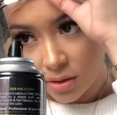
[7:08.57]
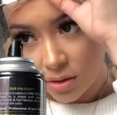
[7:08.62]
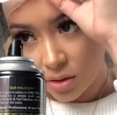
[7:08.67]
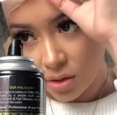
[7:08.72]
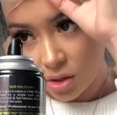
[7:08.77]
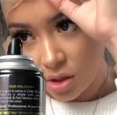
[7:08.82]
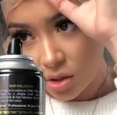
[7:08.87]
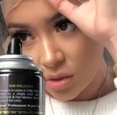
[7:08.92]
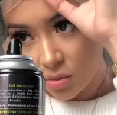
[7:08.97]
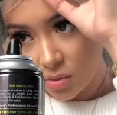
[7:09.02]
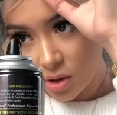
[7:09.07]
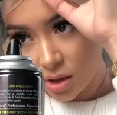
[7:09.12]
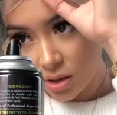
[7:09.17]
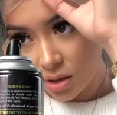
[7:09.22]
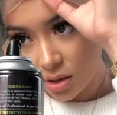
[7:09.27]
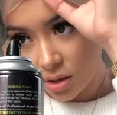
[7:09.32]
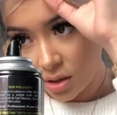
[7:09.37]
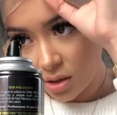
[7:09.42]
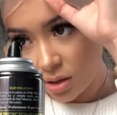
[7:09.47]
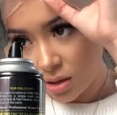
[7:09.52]
So you
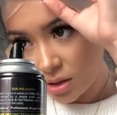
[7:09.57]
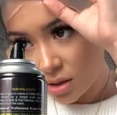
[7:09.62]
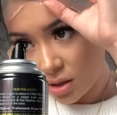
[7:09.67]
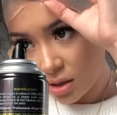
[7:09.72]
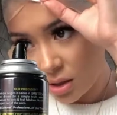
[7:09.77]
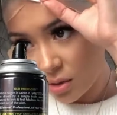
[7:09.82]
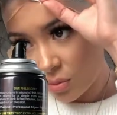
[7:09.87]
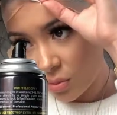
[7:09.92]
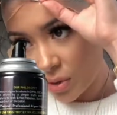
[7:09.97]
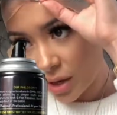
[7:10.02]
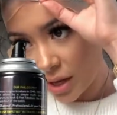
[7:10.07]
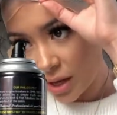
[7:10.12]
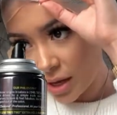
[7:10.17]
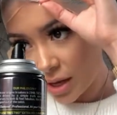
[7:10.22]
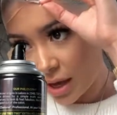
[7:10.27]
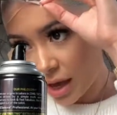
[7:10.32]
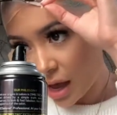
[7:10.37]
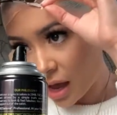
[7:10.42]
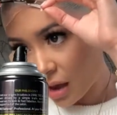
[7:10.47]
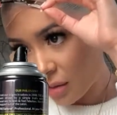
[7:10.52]
want the
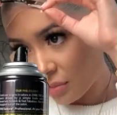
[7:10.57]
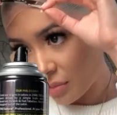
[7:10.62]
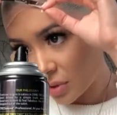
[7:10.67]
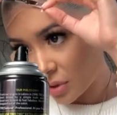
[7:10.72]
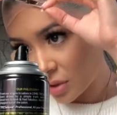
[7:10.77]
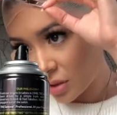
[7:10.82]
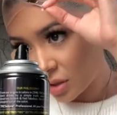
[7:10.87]
wig cap